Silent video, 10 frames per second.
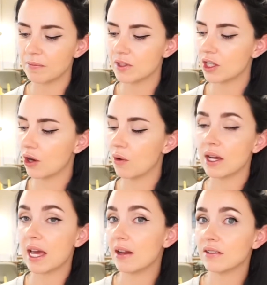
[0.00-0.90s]
So
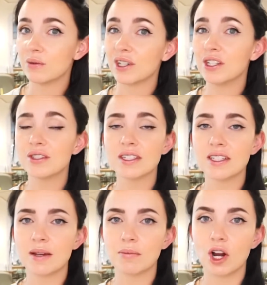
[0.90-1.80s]
again, we're gonna use the
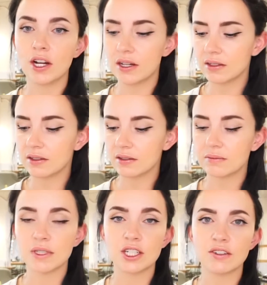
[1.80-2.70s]
same product,
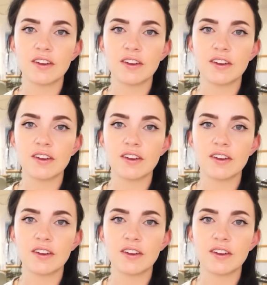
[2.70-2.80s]
Mr.